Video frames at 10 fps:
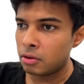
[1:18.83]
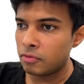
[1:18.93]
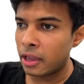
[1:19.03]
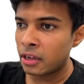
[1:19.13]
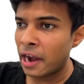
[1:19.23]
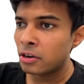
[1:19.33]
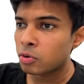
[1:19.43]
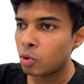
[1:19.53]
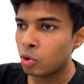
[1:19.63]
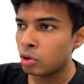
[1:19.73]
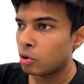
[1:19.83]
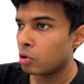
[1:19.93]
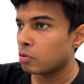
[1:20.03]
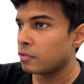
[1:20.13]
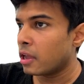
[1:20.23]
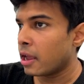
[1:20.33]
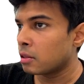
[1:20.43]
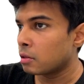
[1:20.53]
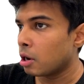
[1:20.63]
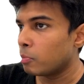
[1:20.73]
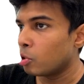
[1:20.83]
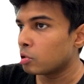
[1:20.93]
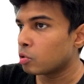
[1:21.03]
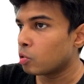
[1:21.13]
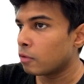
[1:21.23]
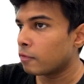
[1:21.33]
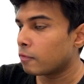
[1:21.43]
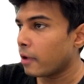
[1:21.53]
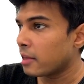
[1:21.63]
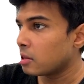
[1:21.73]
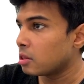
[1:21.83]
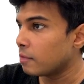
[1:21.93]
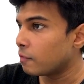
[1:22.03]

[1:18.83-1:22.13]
we can write the code or we can upload the code as a zip